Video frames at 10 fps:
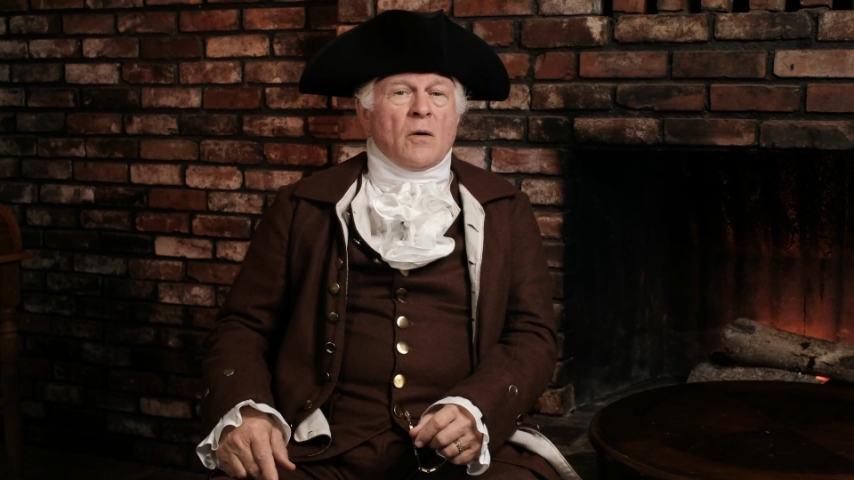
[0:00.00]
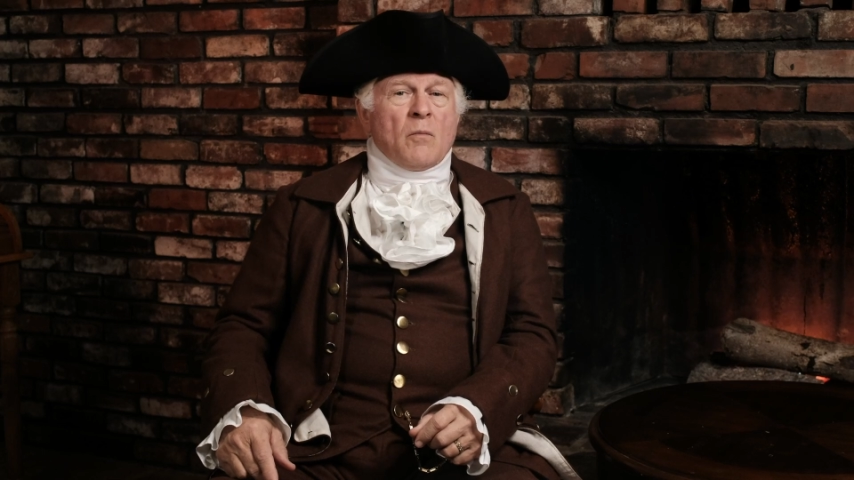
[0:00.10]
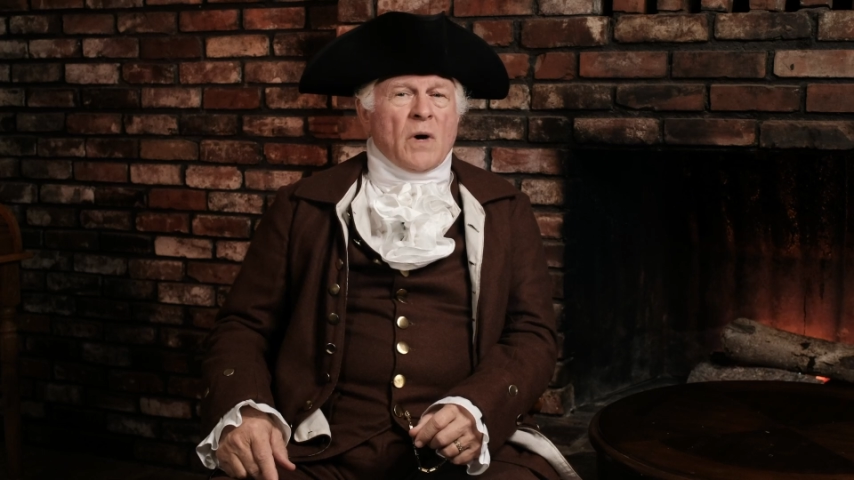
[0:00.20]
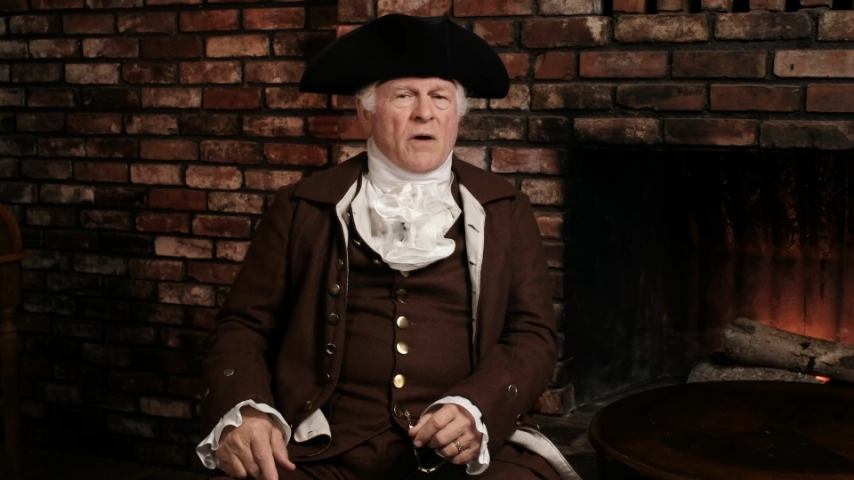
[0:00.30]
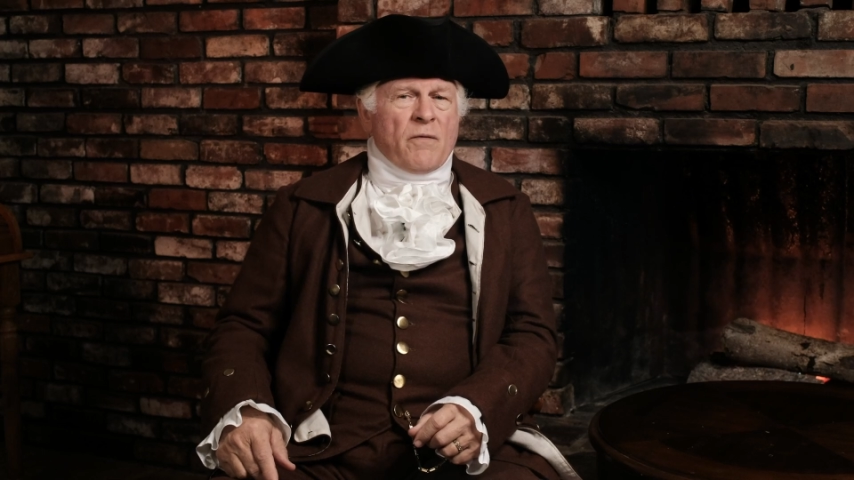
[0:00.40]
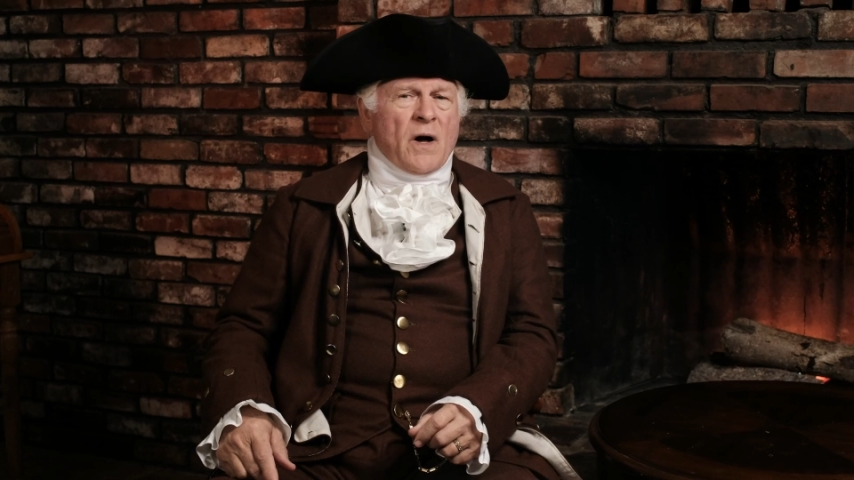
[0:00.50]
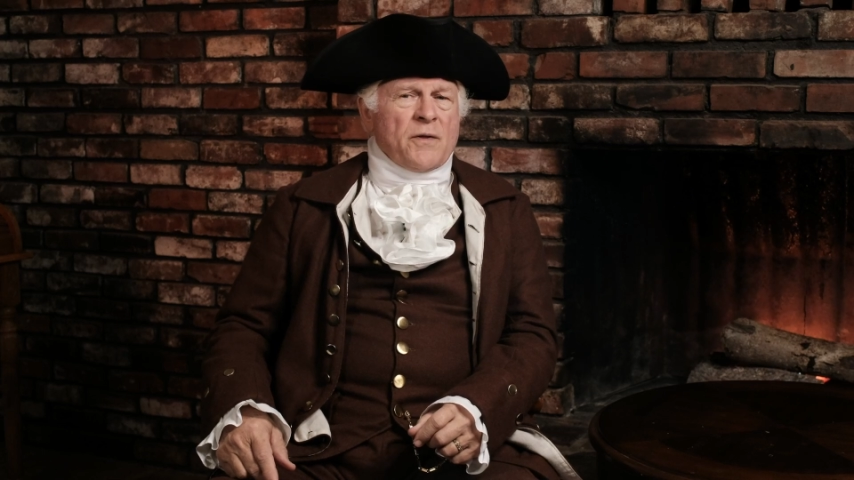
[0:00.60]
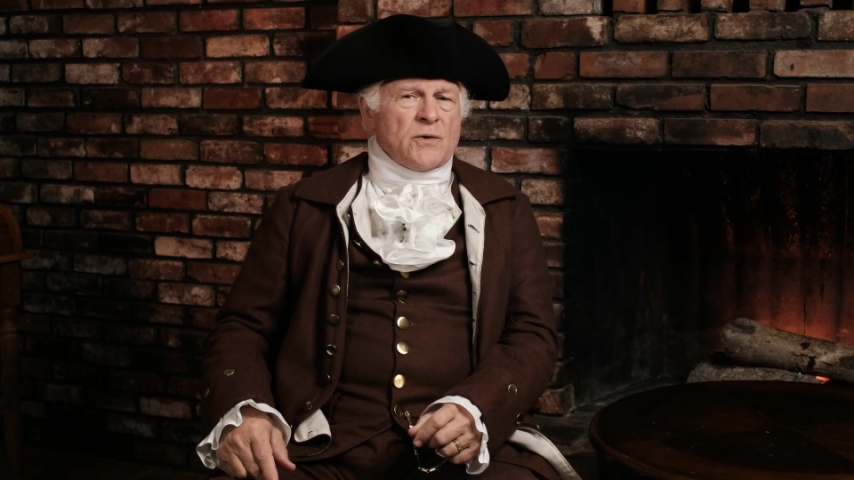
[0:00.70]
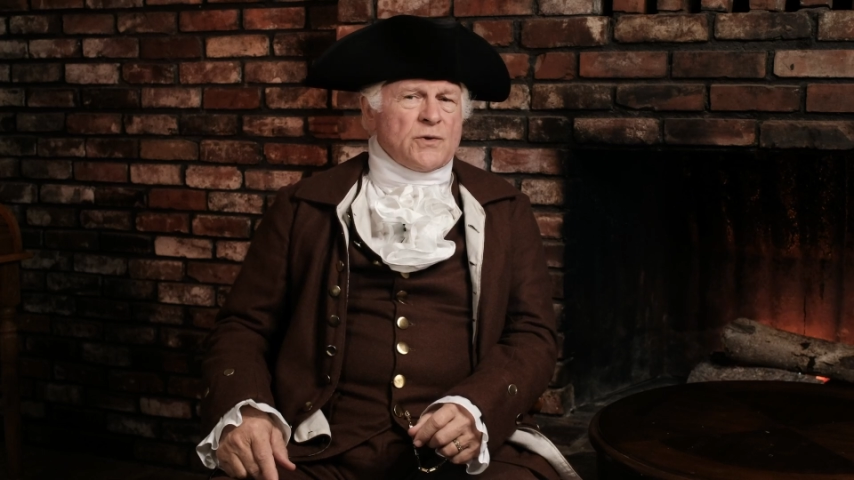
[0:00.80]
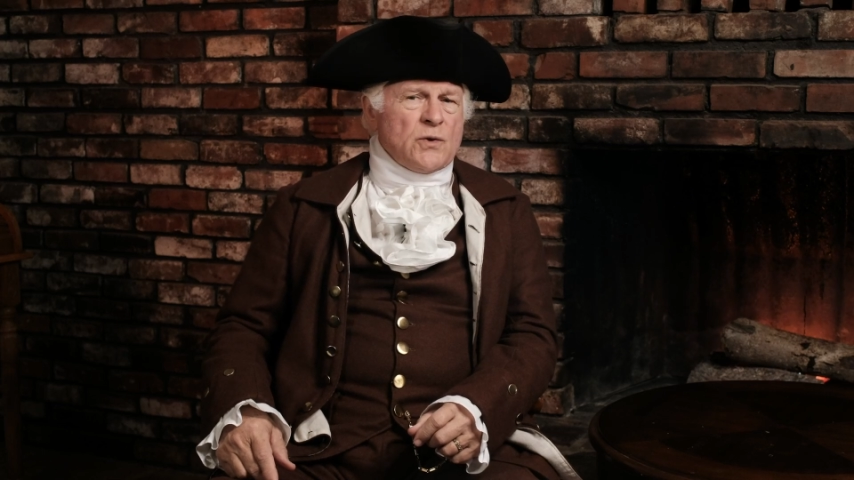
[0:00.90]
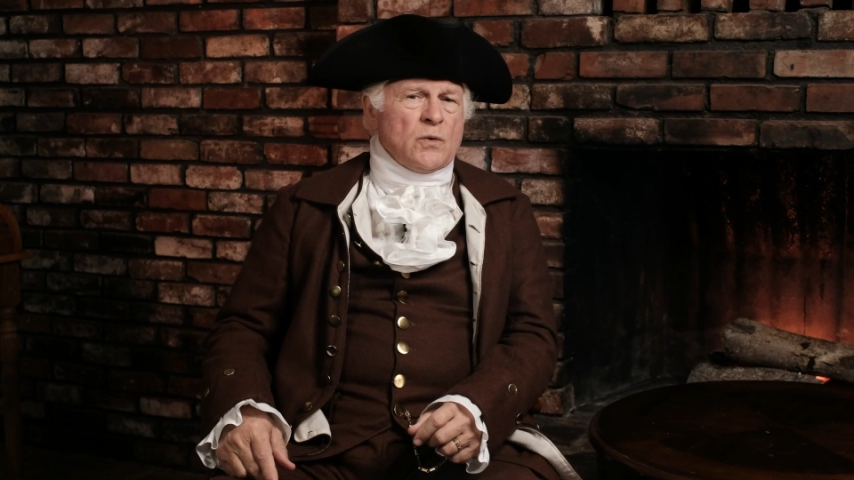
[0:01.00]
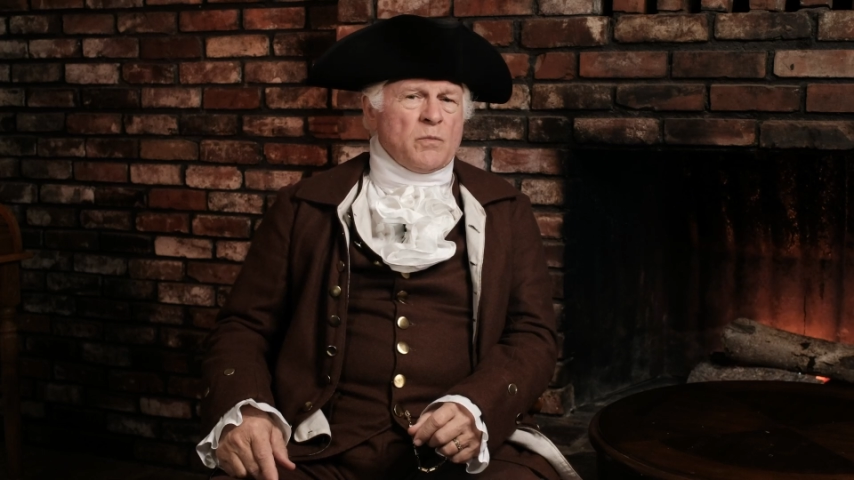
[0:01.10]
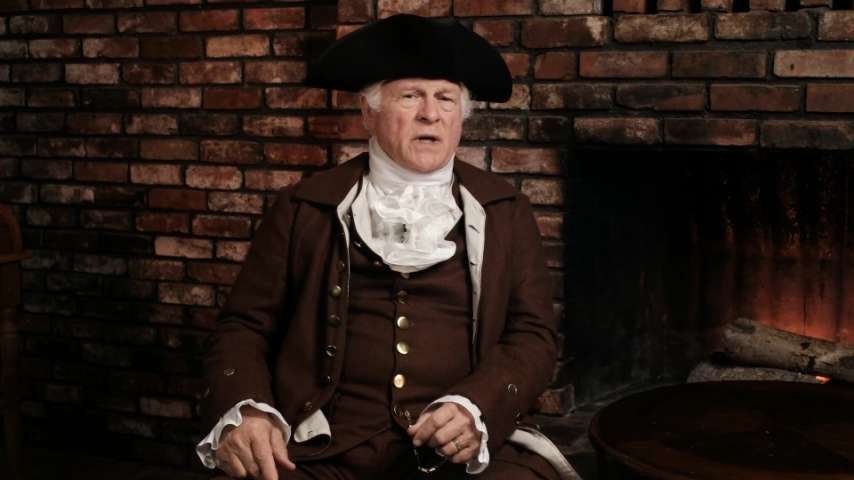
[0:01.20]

My father soon